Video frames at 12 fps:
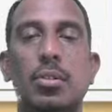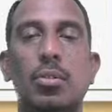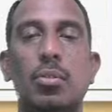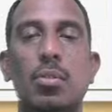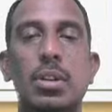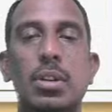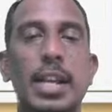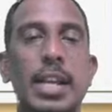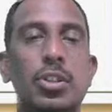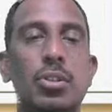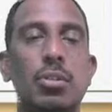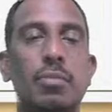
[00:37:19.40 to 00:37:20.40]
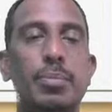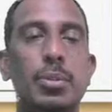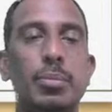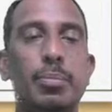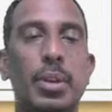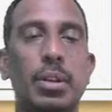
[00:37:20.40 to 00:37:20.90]
contraction of
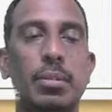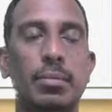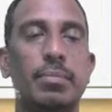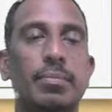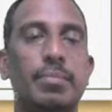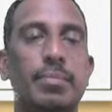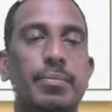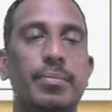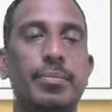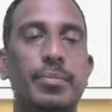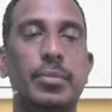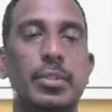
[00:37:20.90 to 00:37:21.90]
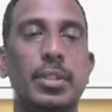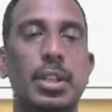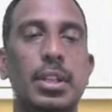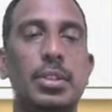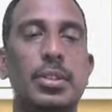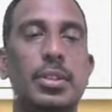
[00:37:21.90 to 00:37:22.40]
pupil, that
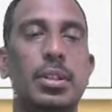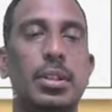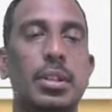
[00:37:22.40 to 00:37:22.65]
is